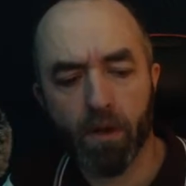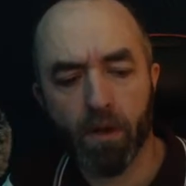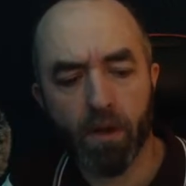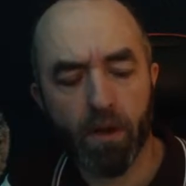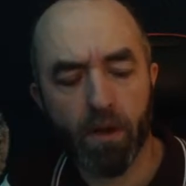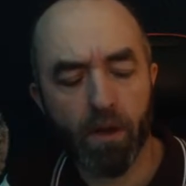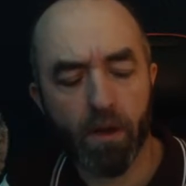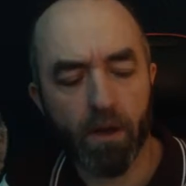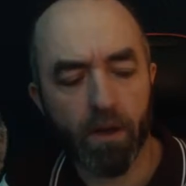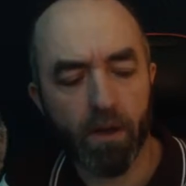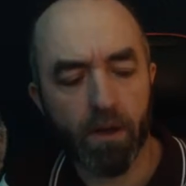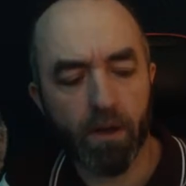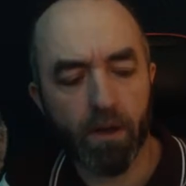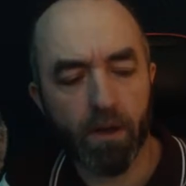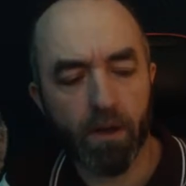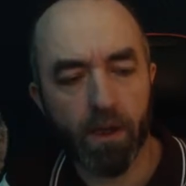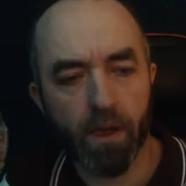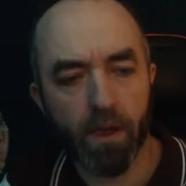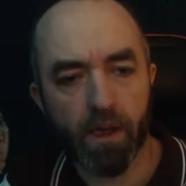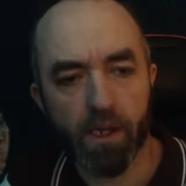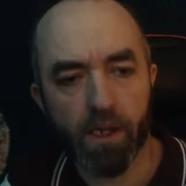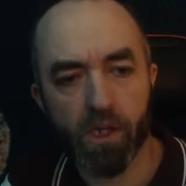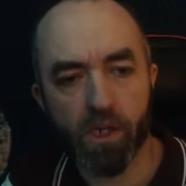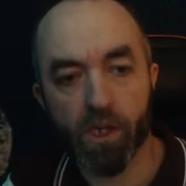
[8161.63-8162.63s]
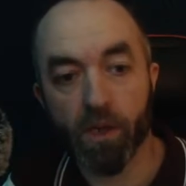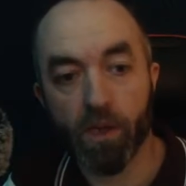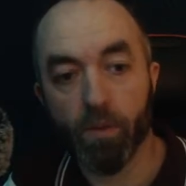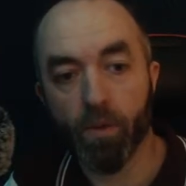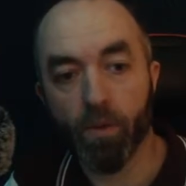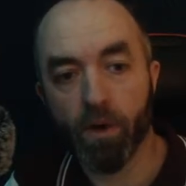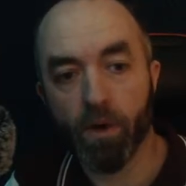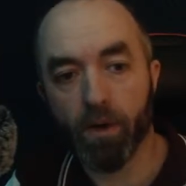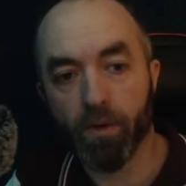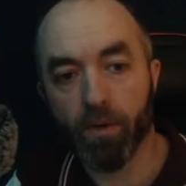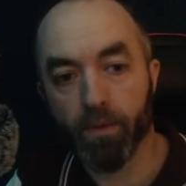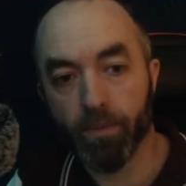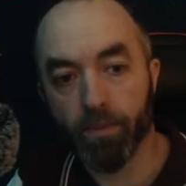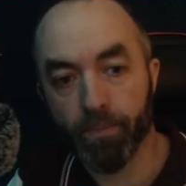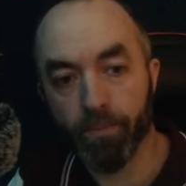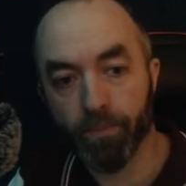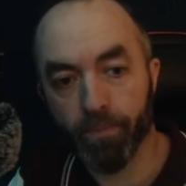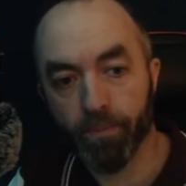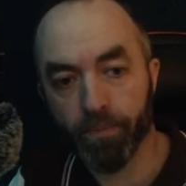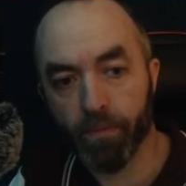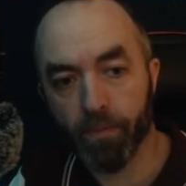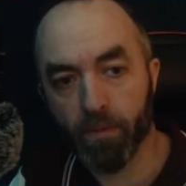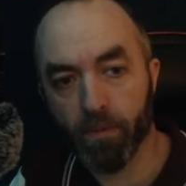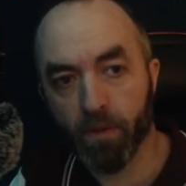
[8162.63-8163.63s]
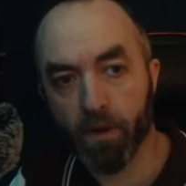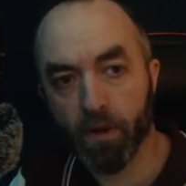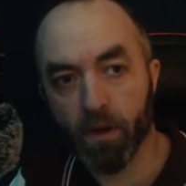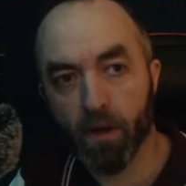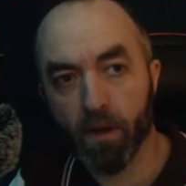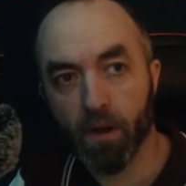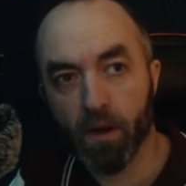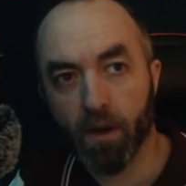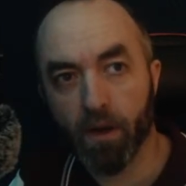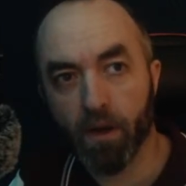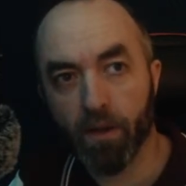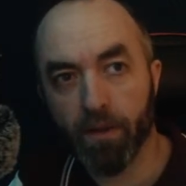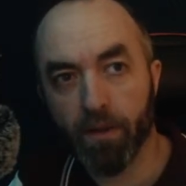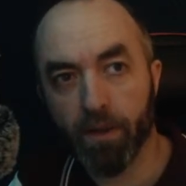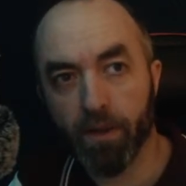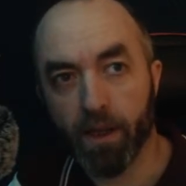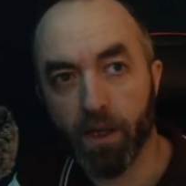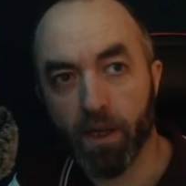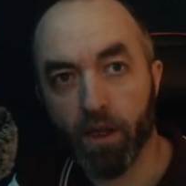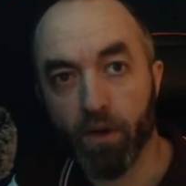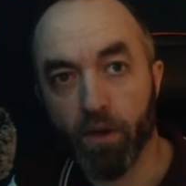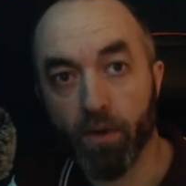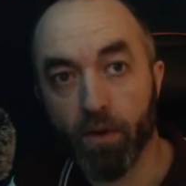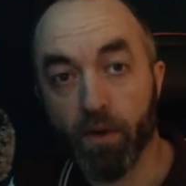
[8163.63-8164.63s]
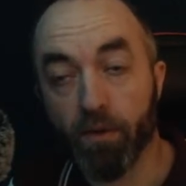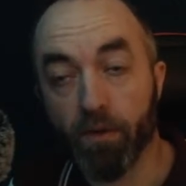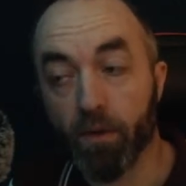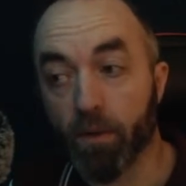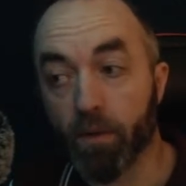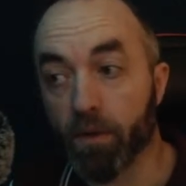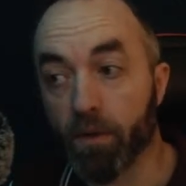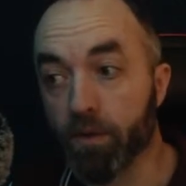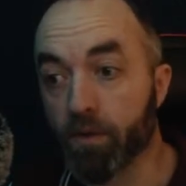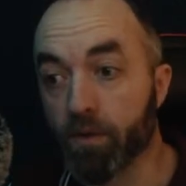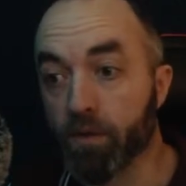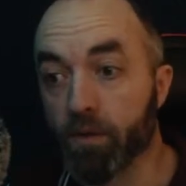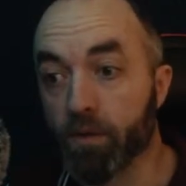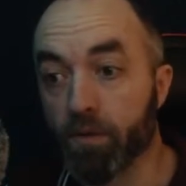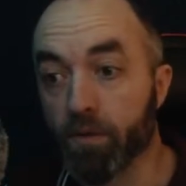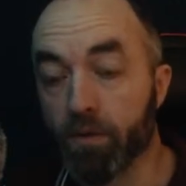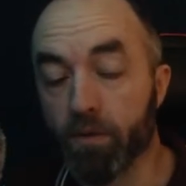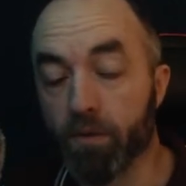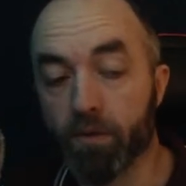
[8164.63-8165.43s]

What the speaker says: and sleep well. Thank you, everyone who